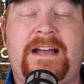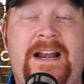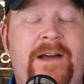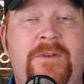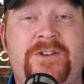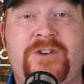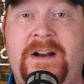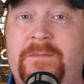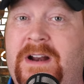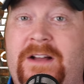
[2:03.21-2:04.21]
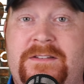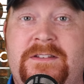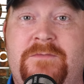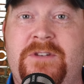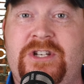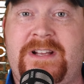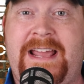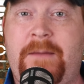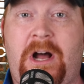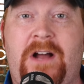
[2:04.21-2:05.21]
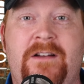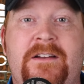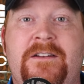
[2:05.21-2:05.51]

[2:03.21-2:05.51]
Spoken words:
and I'm going to try and pronounce this, Michigama.